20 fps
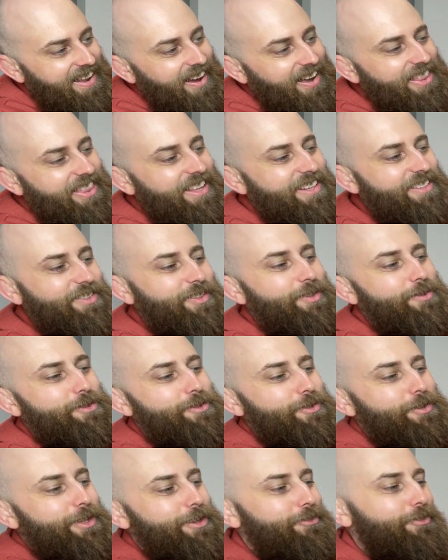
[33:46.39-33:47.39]
I think too it
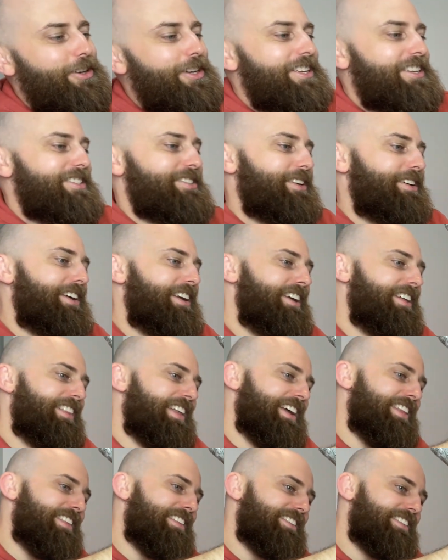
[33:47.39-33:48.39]
was really funny because I air
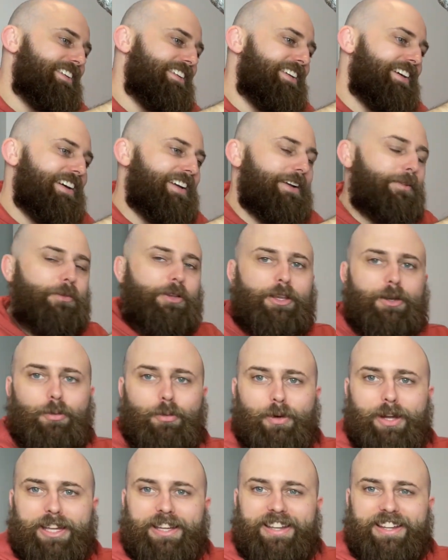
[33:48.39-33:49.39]
laid this guy and within a
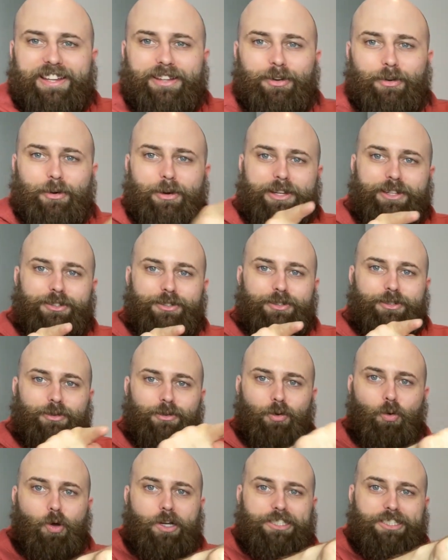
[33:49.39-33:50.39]
week he had already just gone
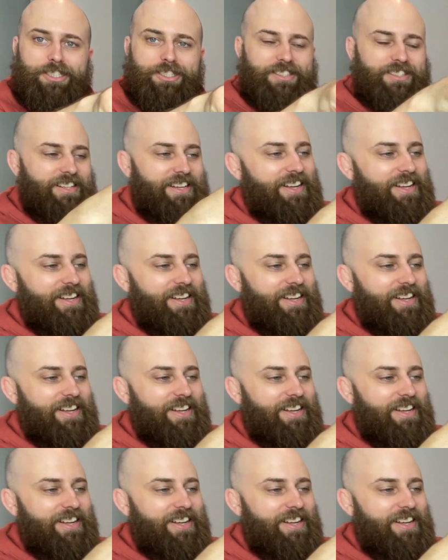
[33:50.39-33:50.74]
whoosh,